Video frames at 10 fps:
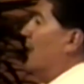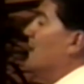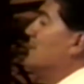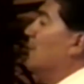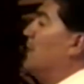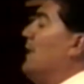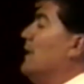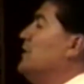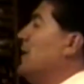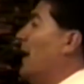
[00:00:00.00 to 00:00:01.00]
ends up
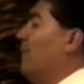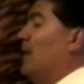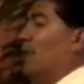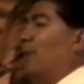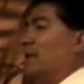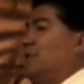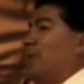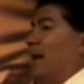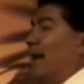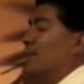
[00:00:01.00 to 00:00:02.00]
getting a job in a
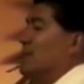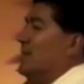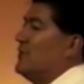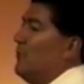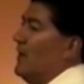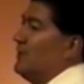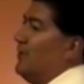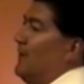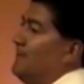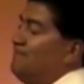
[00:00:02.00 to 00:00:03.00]
restaurant as a
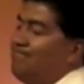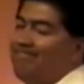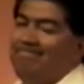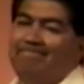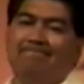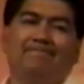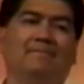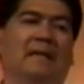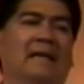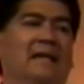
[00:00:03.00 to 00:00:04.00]
dishwasher.
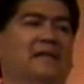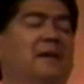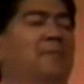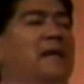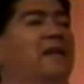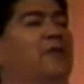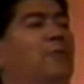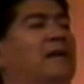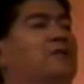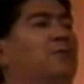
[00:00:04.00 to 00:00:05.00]
Somebody in the
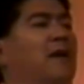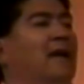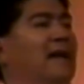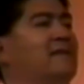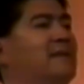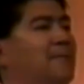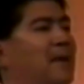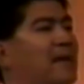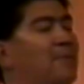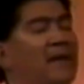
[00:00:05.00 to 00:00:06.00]
restaurant likes him
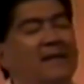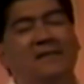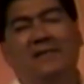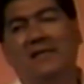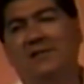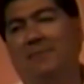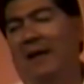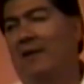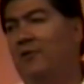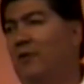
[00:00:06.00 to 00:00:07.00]
and they begin to teach him
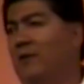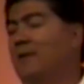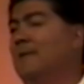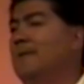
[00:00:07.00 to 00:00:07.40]
how to cook.